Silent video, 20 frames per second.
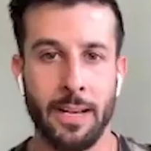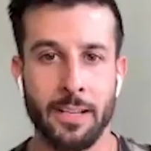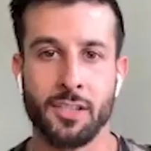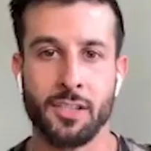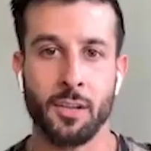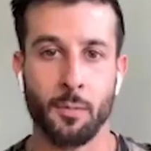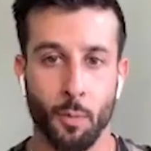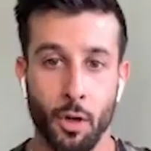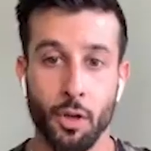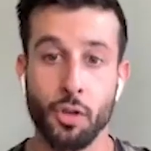
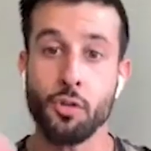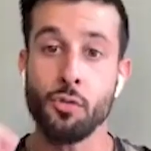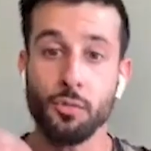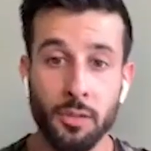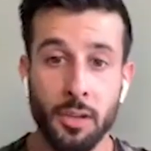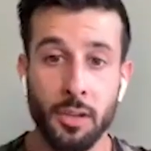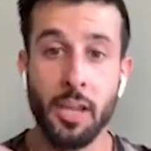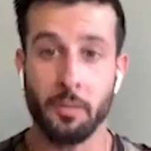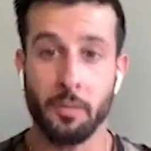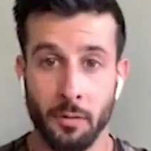someone you
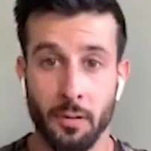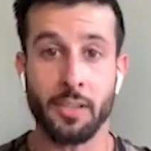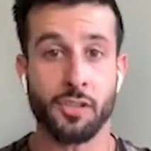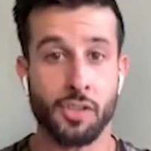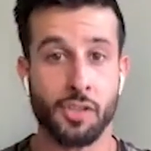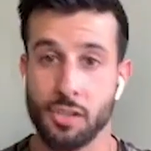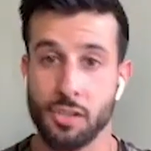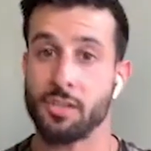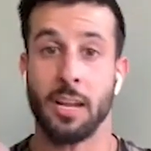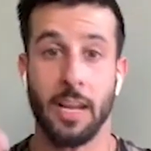literally
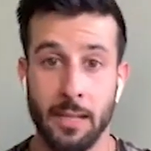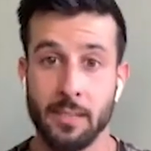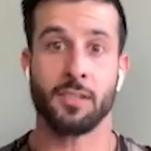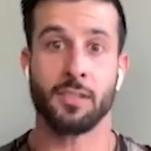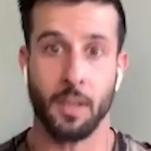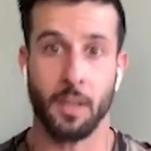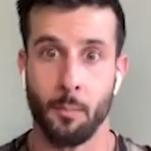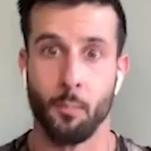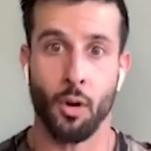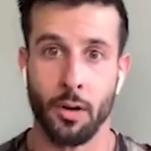just hit
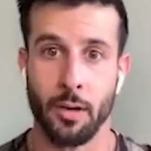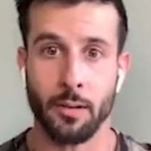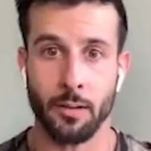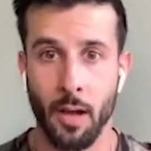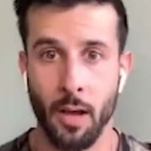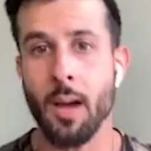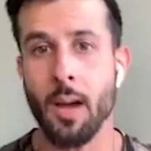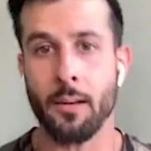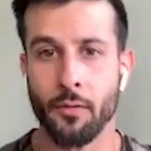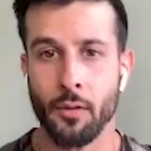someone in
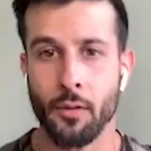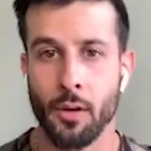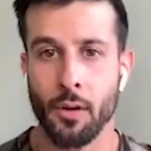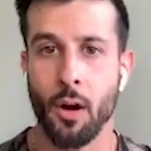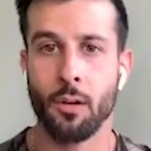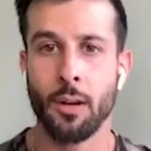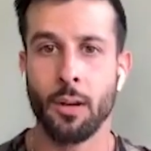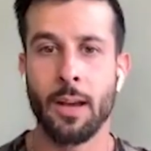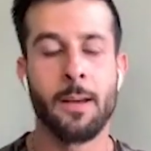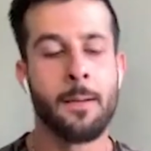life you know
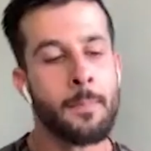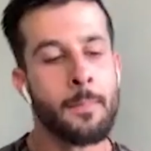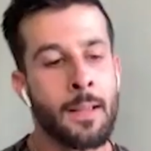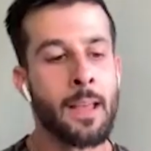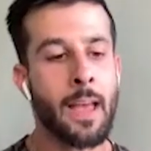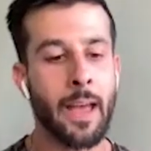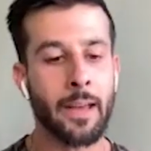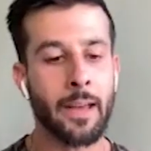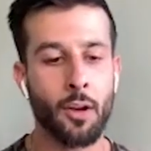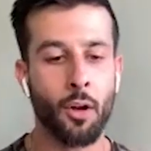like
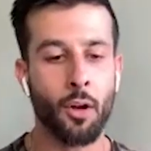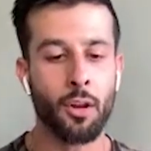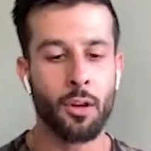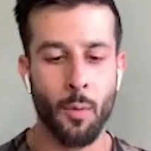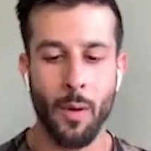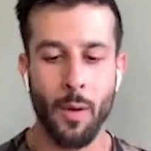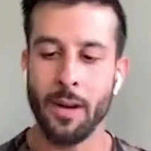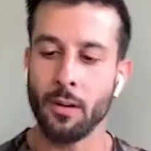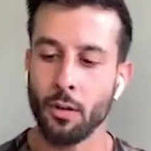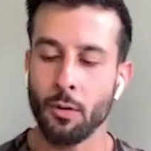and the only
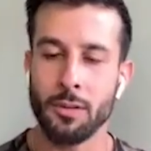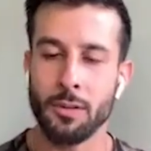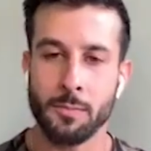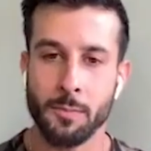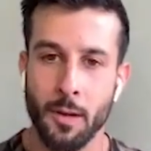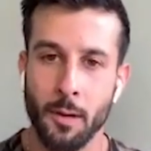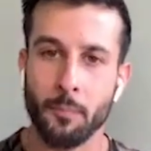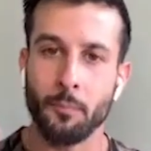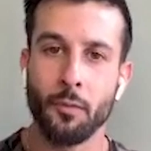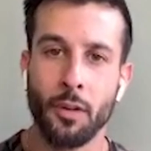way to do it is
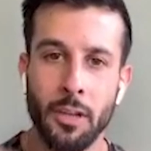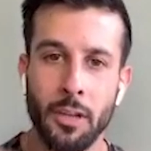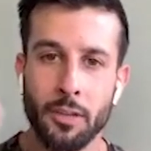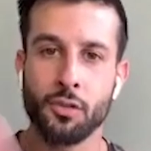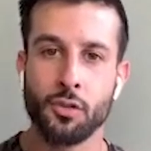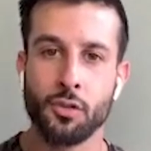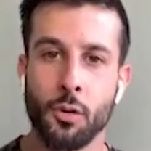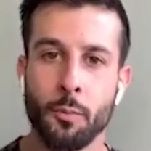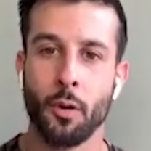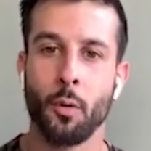become really
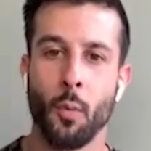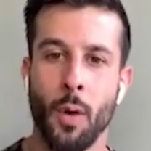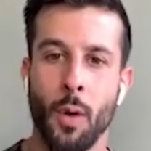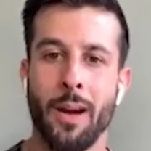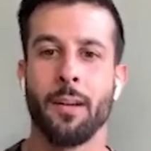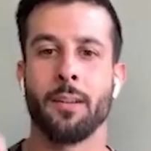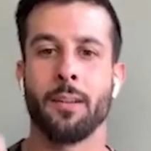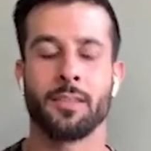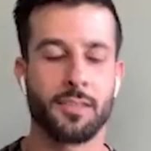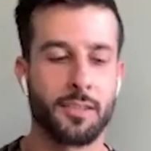super
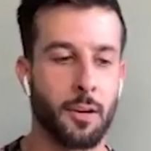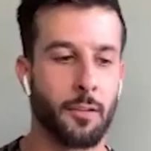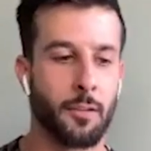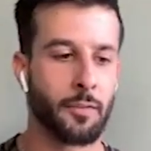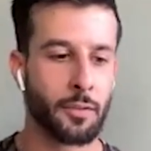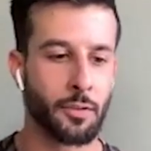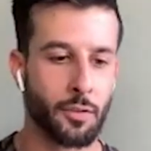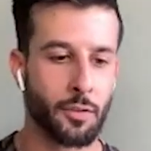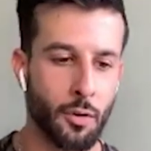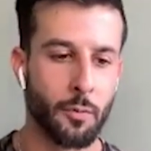aware and self
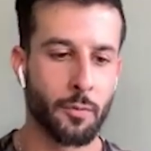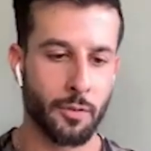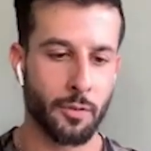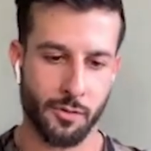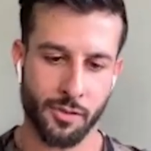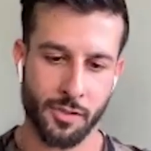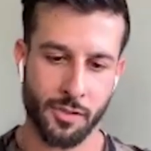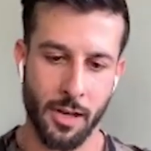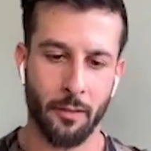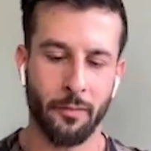in tune with
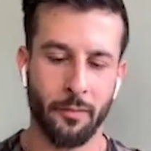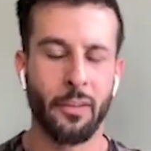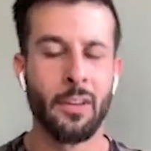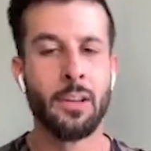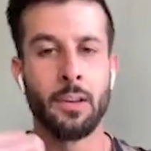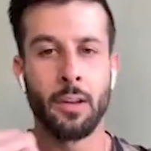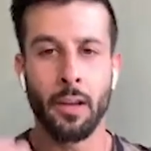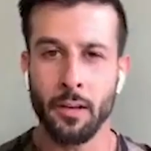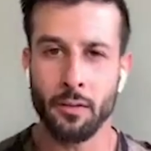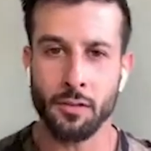yourself
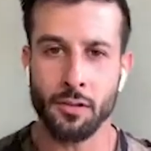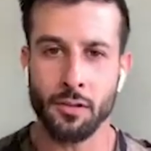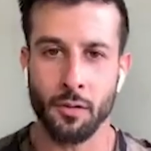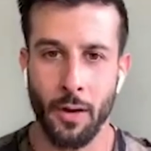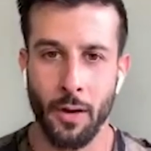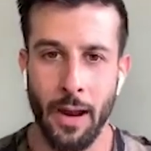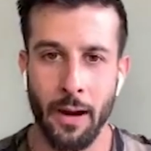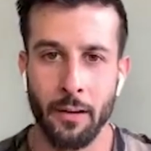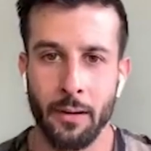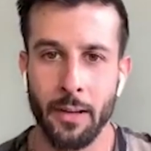and your
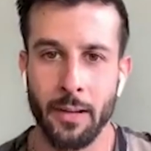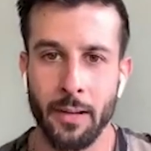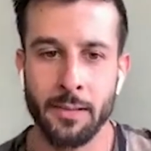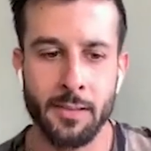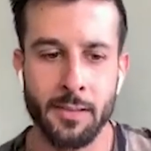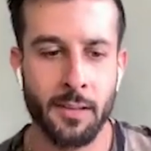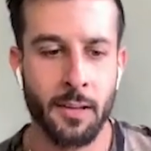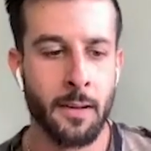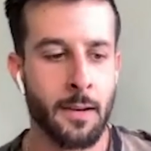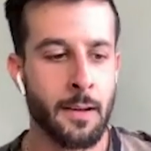
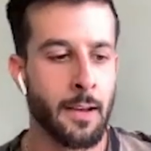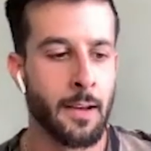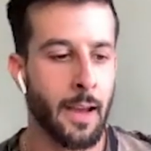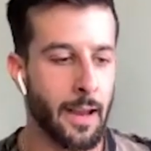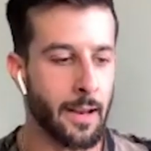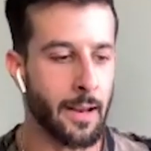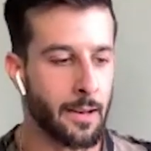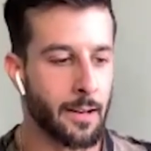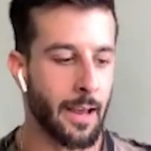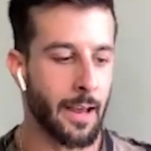surroundings
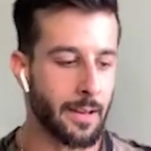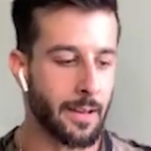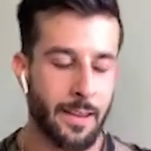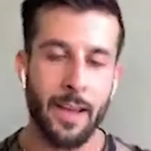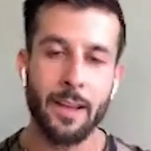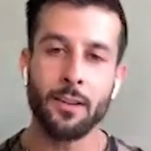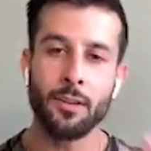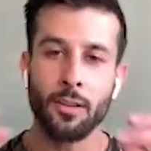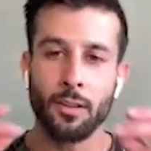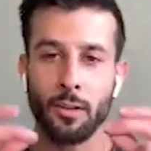and and
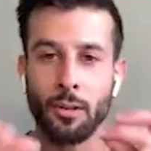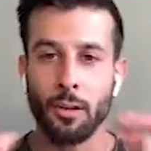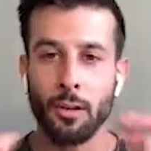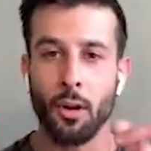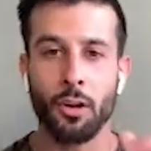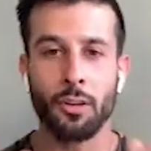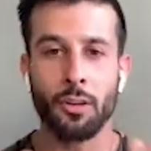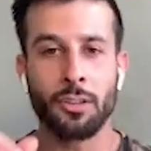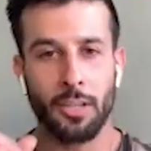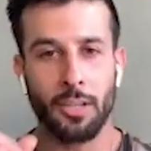then
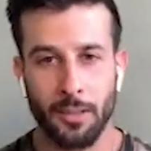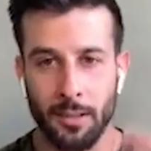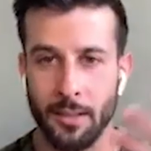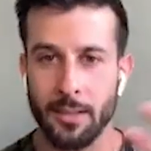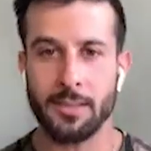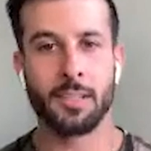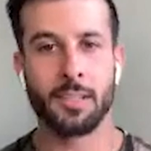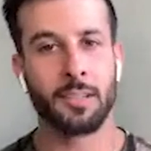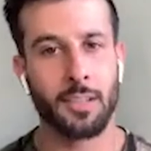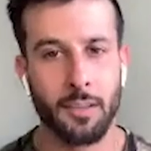learn to
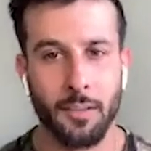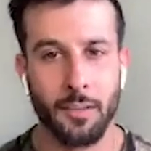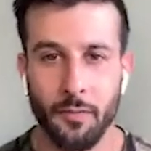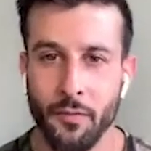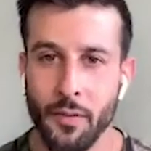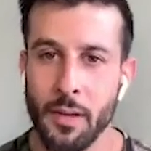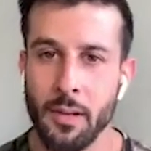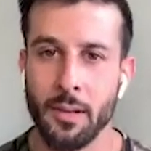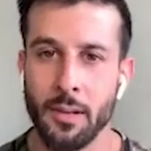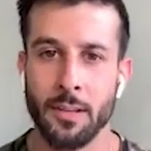listen to the
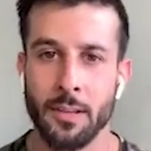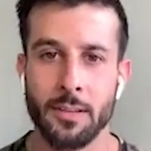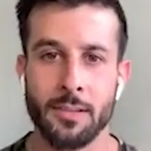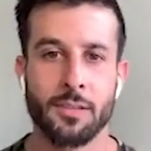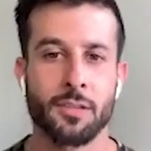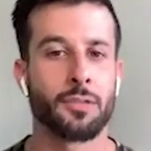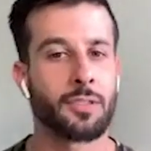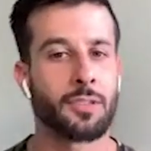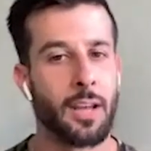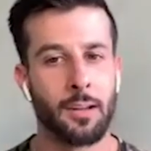feelings
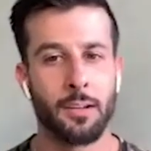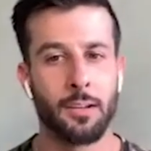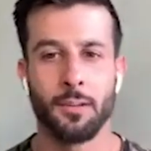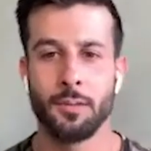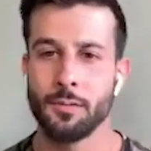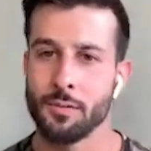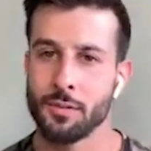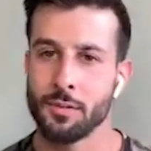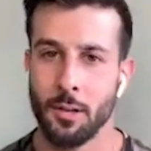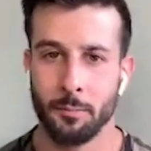they're telling
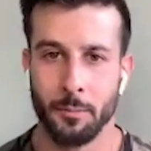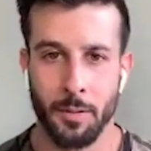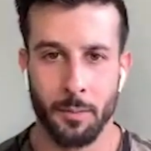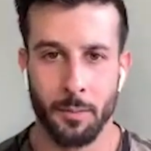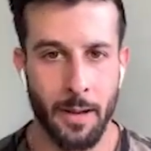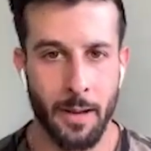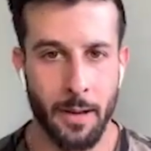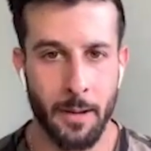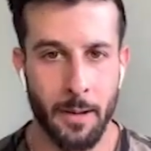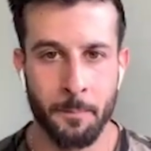you something
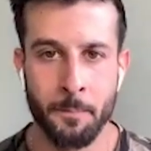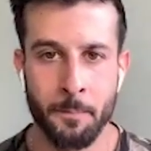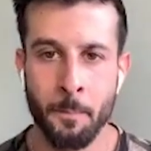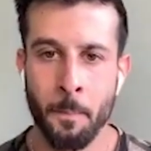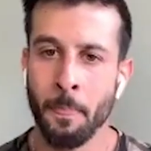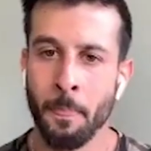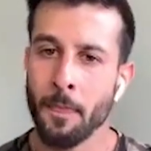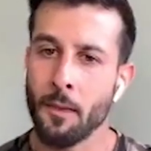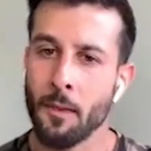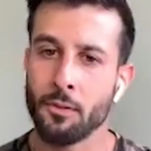man
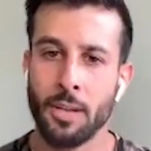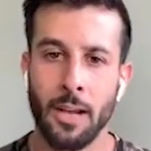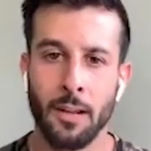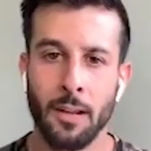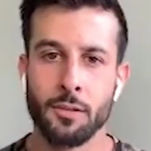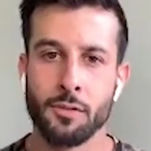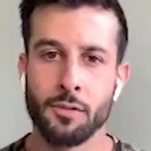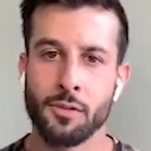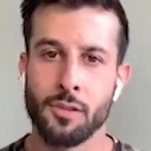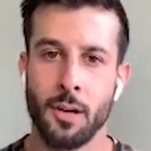they're
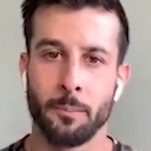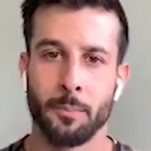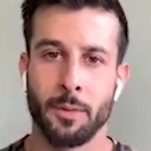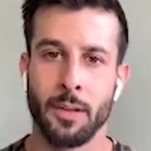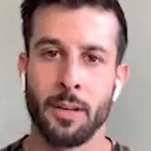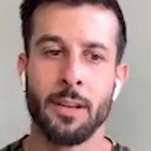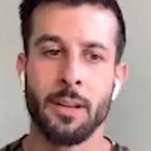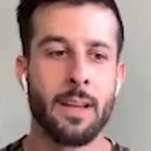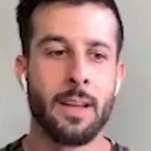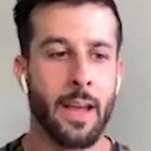telling you something
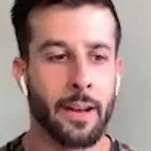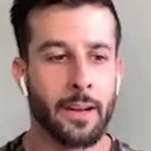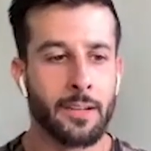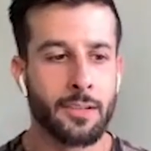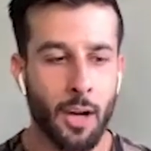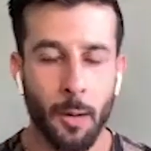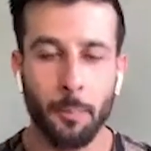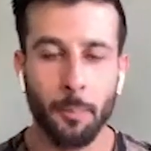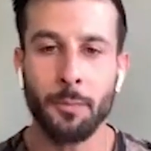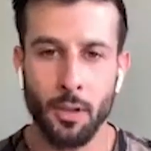and it's
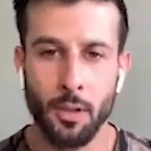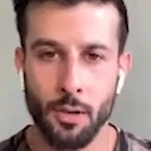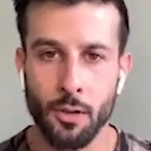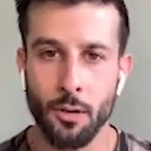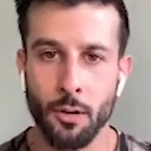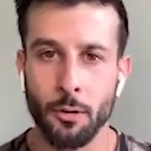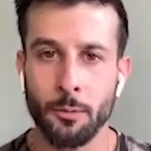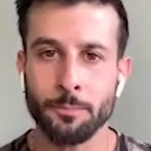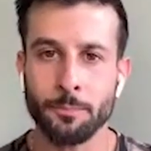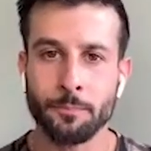up to
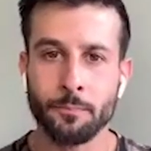you